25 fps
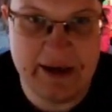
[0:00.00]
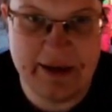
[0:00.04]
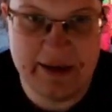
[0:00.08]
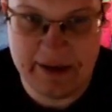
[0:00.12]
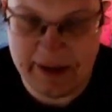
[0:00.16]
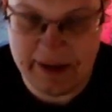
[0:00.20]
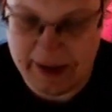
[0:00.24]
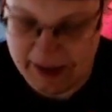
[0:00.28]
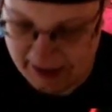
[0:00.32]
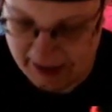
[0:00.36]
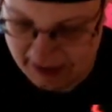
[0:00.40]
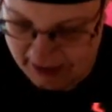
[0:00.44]

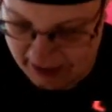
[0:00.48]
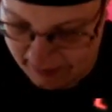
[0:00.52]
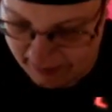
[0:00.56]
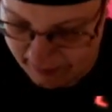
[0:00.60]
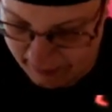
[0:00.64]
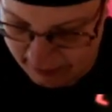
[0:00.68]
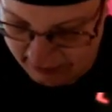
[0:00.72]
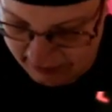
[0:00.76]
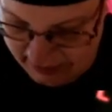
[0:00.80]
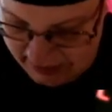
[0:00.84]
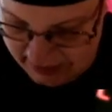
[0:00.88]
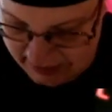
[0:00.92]
they come
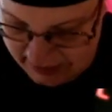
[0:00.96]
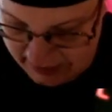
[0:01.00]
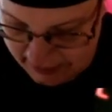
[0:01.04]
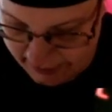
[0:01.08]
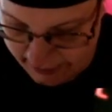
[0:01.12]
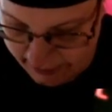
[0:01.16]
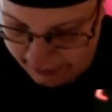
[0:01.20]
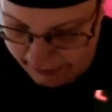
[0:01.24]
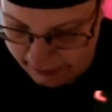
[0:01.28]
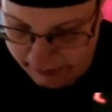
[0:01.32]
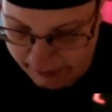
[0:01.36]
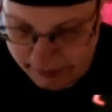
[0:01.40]
with these
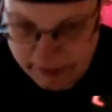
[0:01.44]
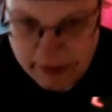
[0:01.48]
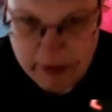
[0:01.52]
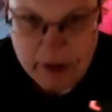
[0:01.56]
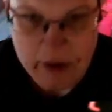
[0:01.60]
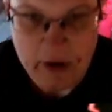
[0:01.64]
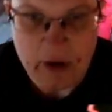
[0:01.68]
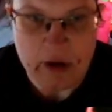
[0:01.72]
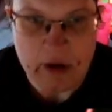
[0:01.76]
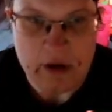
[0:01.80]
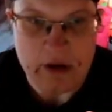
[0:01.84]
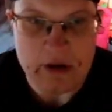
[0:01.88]
little,
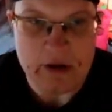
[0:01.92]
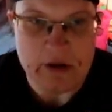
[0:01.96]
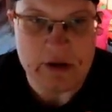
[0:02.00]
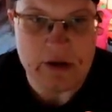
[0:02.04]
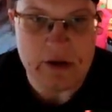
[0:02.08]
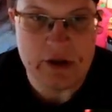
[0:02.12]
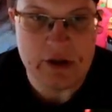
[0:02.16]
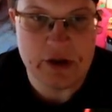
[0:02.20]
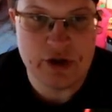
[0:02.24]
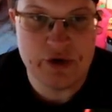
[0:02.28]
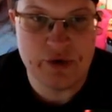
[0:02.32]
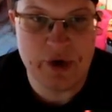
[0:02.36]

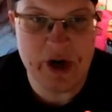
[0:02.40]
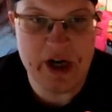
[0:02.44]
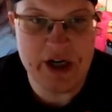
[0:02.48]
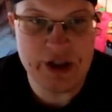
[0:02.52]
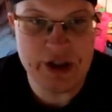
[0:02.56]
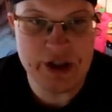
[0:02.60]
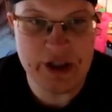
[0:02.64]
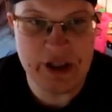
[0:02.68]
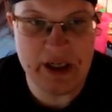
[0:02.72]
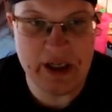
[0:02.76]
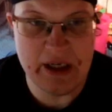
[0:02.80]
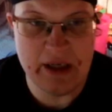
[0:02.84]

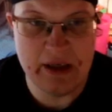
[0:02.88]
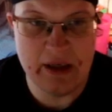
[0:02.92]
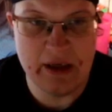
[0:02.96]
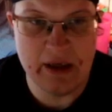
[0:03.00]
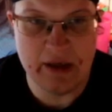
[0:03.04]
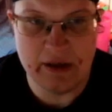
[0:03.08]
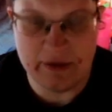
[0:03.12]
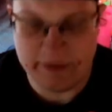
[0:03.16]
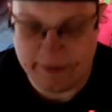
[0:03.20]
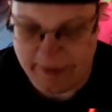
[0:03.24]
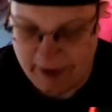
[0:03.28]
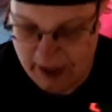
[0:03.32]
strangely
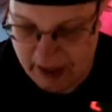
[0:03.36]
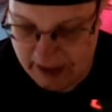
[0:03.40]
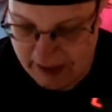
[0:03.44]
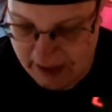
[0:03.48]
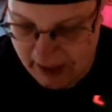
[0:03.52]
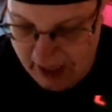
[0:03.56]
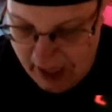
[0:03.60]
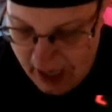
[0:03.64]
enough, and they